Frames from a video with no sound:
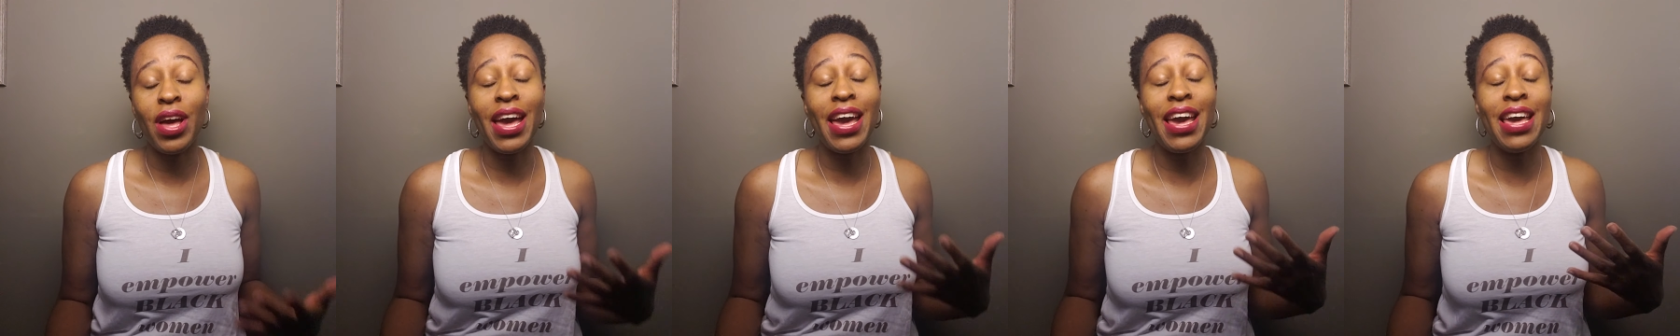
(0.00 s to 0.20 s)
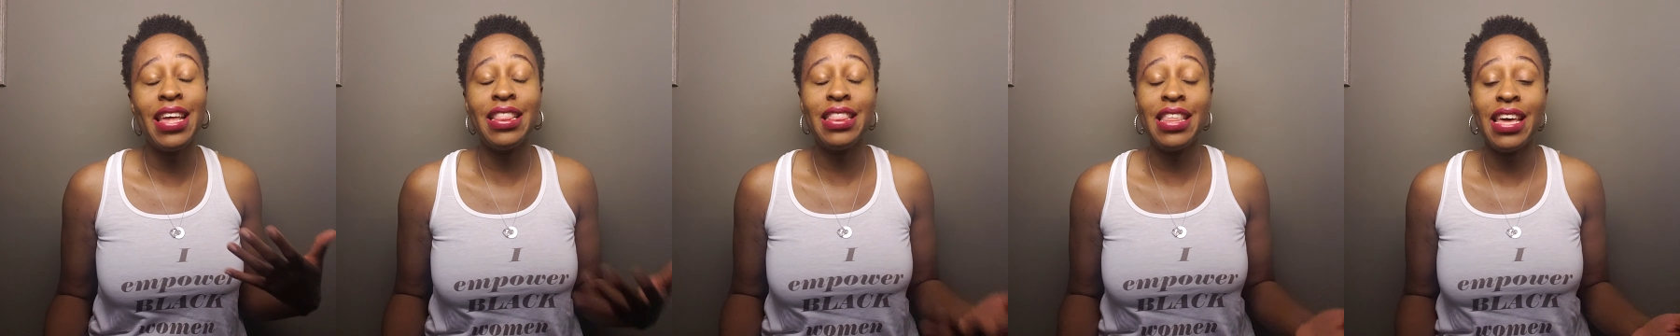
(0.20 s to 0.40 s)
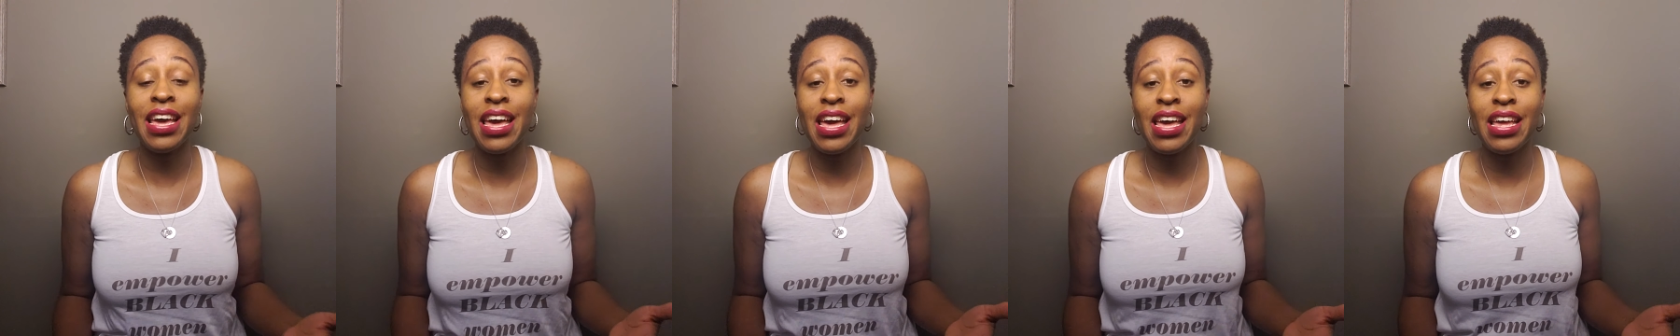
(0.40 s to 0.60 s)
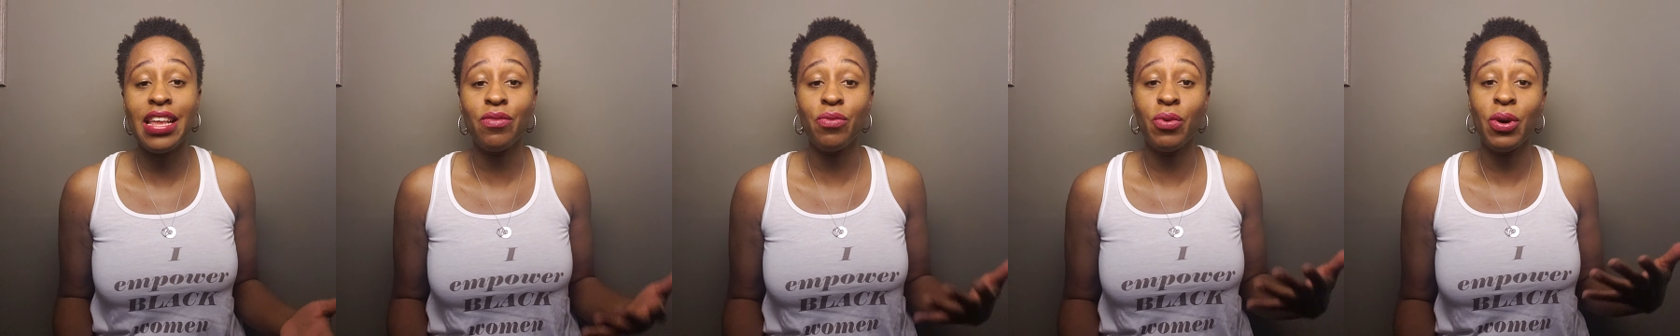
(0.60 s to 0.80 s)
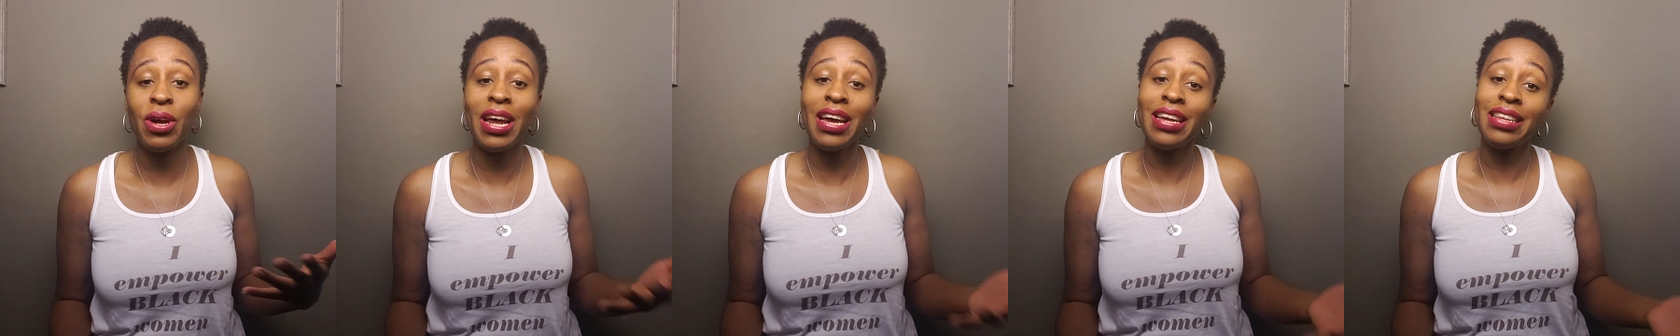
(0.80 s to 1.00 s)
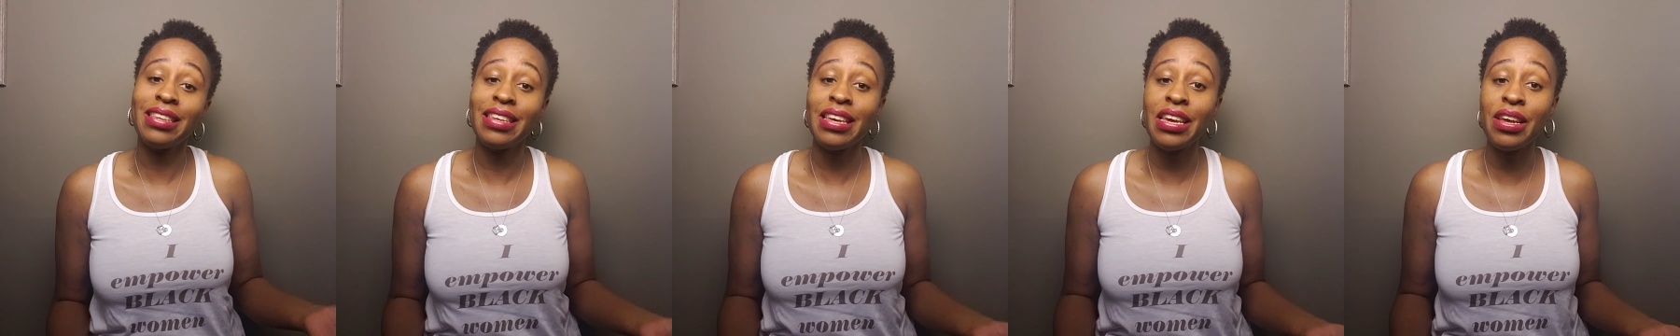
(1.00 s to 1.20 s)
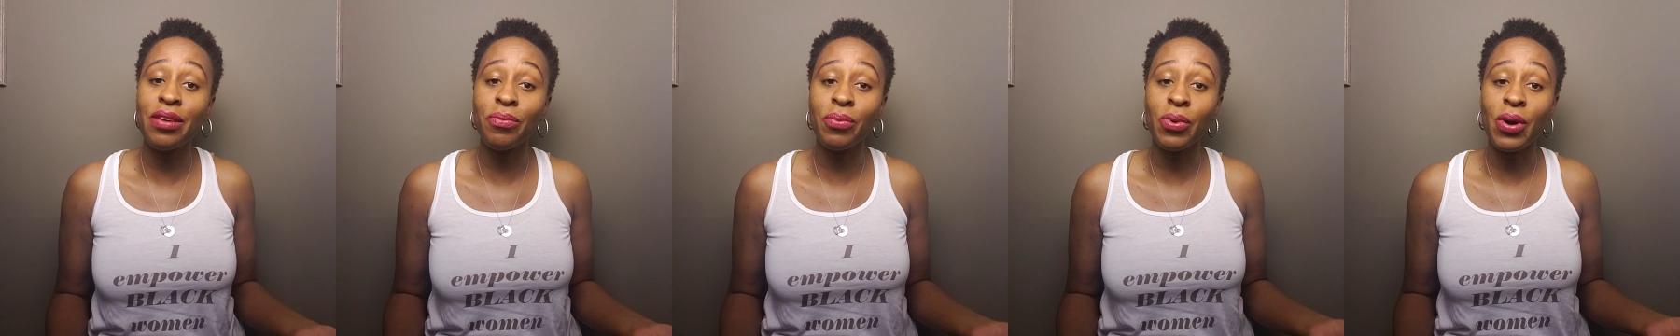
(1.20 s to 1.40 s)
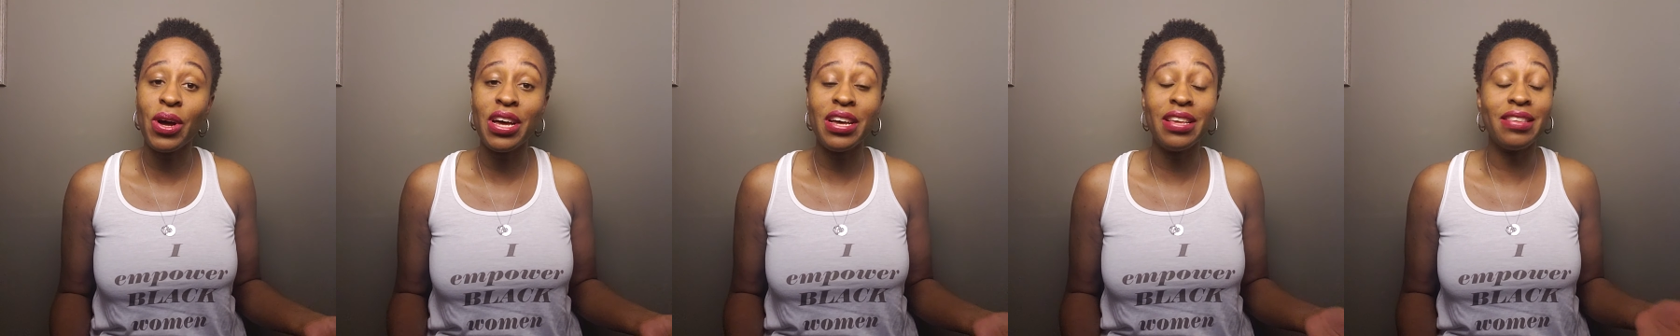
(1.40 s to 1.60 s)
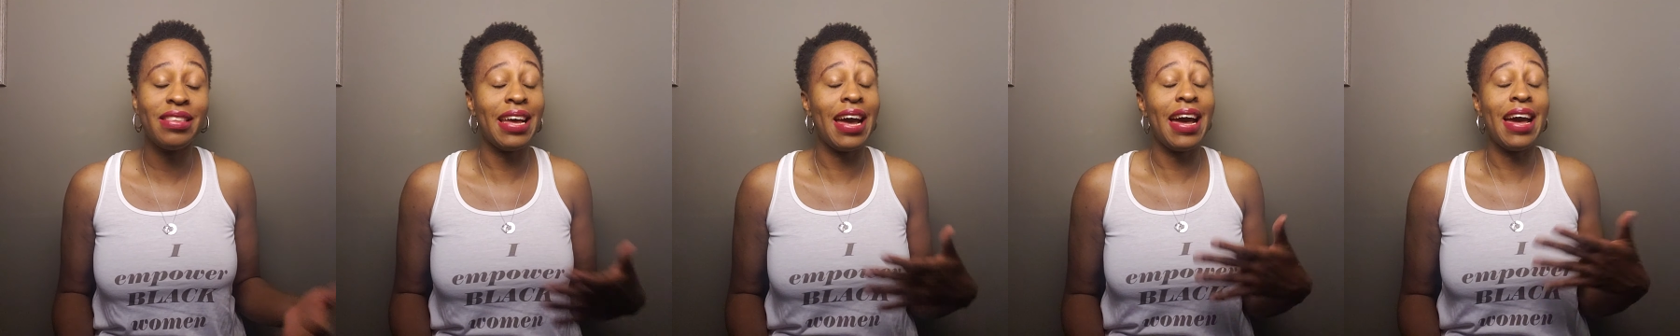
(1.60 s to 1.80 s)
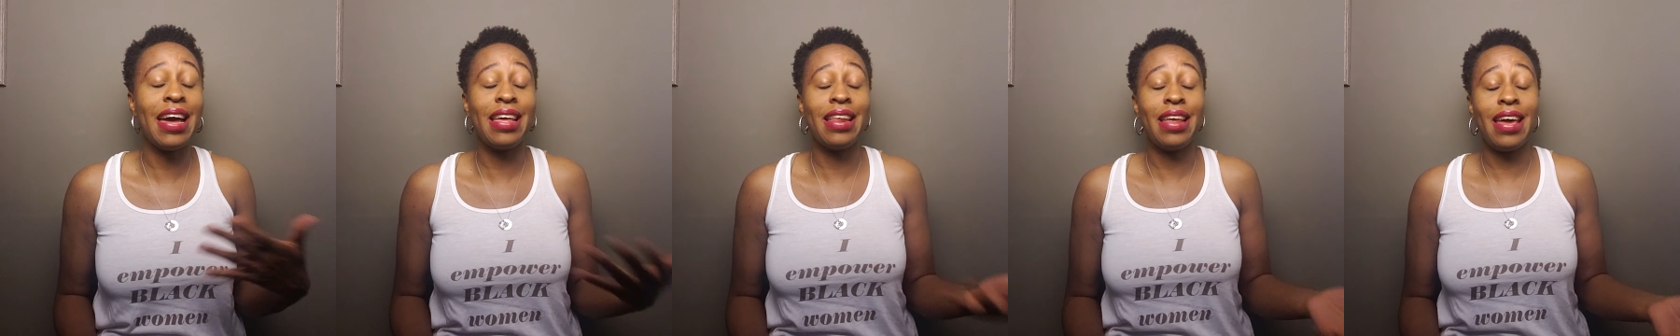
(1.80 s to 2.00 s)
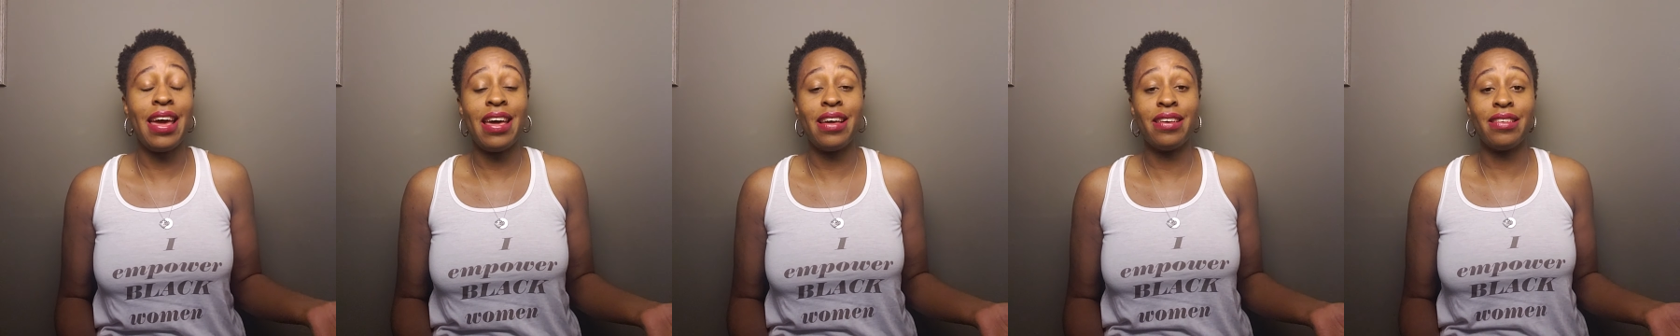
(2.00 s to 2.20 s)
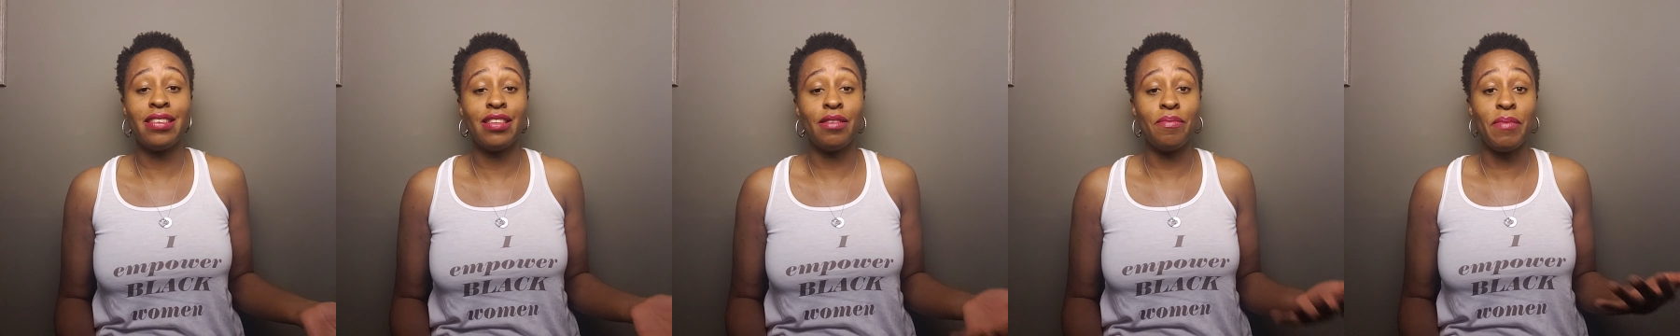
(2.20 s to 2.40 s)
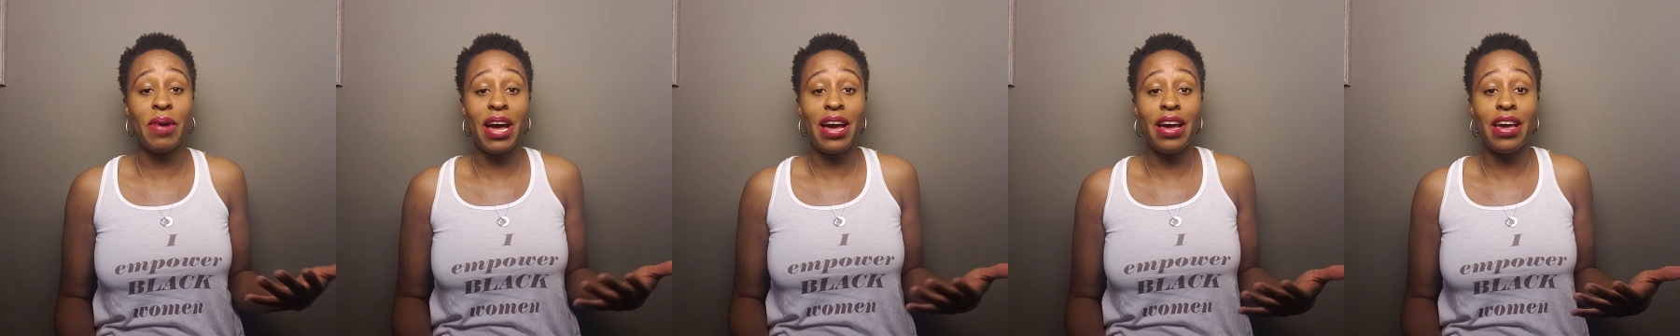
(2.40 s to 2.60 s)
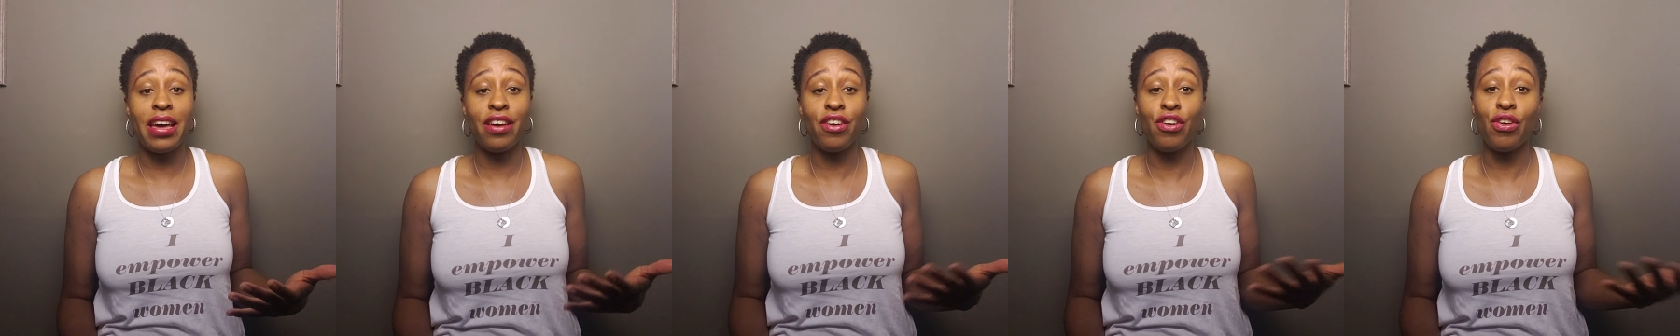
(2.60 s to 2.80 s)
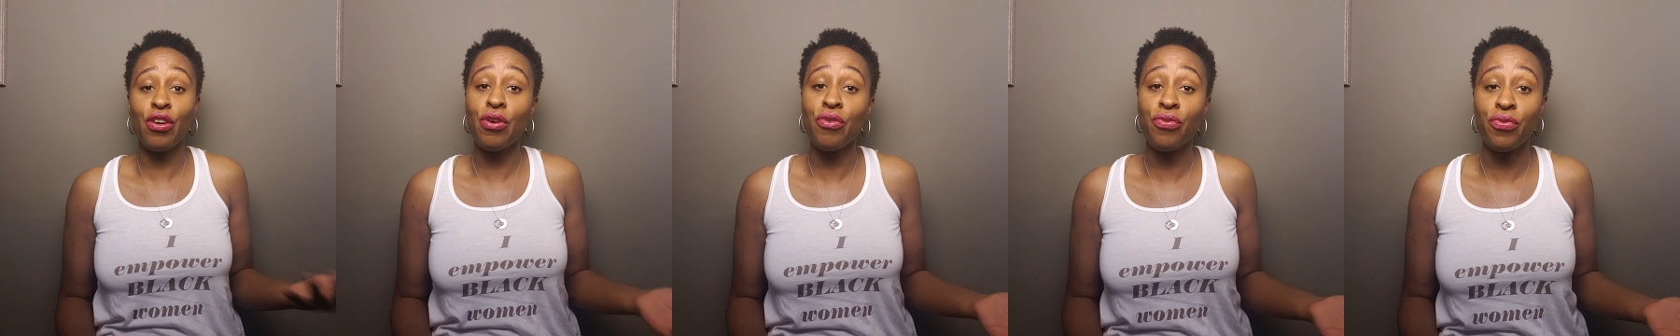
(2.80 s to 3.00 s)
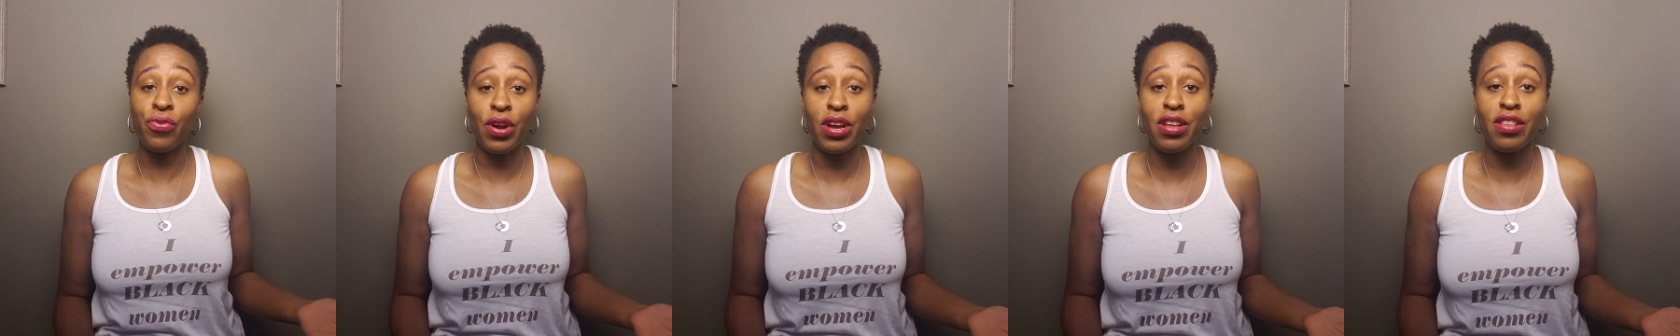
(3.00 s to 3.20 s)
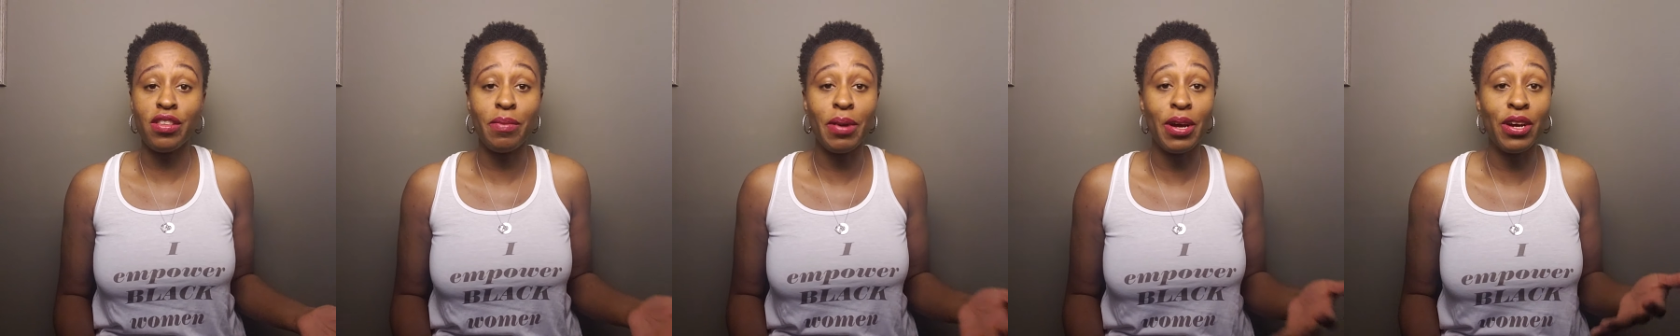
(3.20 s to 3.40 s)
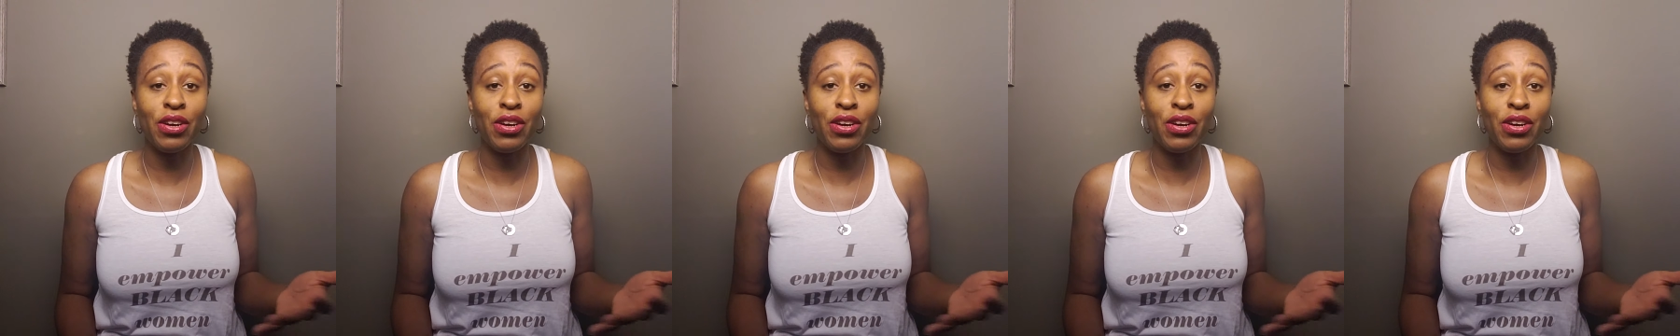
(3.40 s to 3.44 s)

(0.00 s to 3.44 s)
And then what I did was I asked my girlfriends,